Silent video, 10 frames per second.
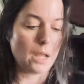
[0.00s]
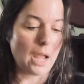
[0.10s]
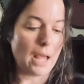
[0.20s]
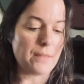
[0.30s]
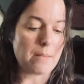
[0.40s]

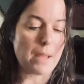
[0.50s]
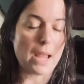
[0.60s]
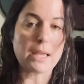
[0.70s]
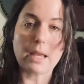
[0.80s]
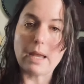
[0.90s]
And they
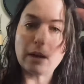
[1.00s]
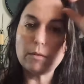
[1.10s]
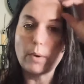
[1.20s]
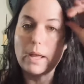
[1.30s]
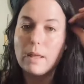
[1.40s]
make it
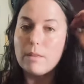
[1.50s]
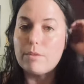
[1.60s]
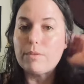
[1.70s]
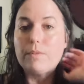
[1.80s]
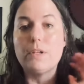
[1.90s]

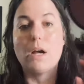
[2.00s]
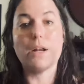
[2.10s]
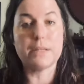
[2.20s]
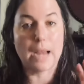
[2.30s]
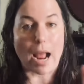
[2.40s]
with the
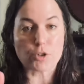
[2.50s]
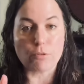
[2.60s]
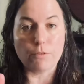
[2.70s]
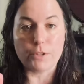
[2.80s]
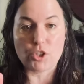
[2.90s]

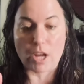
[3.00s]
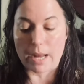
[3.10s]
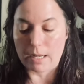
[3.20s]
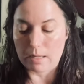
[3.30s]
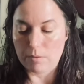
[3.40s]
natural
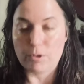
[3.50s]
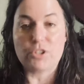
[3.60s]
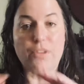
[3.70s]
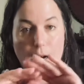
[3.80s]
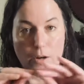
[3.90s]
vachetta, which is
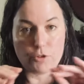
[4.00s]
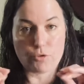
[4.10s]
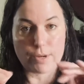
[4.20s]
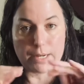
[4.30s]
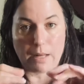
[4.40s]
that
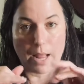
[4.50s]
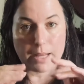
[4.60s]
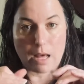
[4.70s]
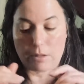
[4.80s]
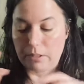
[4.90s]
untreated light
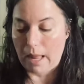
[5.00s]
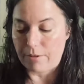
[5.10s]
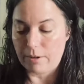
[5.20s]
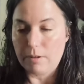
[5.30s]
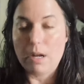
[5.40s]
colored
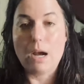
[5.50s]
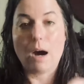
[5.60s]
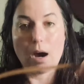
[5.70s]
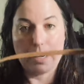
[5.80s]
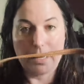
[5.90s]
leather,
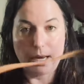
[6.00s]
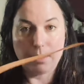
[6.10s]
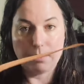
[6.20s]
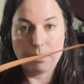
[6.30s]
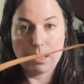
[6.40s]
honeyed.
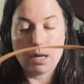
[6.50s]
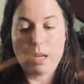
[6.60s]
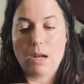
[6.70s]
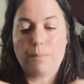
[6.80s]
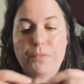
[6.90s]

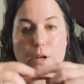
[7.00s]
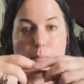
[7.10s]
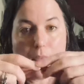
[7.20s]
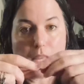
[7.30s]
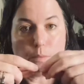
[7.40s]
They'll
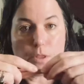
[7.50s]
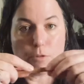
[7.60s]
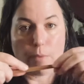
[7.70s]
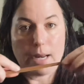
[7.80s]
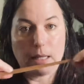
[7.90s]
make it with the
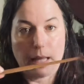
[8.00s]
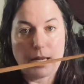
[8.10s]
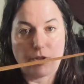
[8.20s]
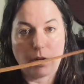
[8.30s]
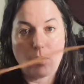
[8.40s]
red
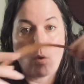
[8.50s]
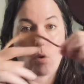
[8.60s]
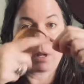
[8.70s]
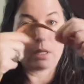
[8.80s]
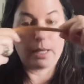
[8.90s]
glazing or
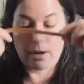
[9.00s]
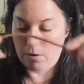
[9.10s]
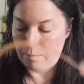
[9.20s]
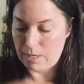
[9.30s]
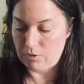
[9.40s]

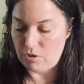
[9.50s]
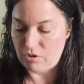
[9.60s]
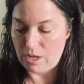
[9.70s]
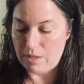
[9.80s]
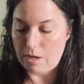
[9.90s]
clear, because you
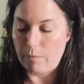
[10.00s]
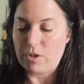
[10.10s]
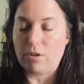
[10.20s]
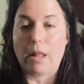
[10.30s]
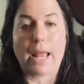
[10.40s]
see the
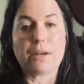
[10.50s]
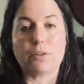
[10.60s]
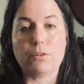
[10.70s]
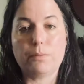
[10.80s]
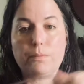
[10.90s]
original
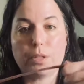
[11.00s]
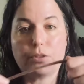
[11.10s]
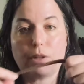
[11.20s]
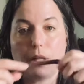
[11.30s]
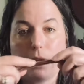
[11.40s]
handle is
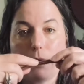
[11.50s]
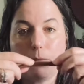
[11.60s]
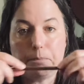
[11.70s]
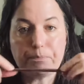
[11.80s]
clear.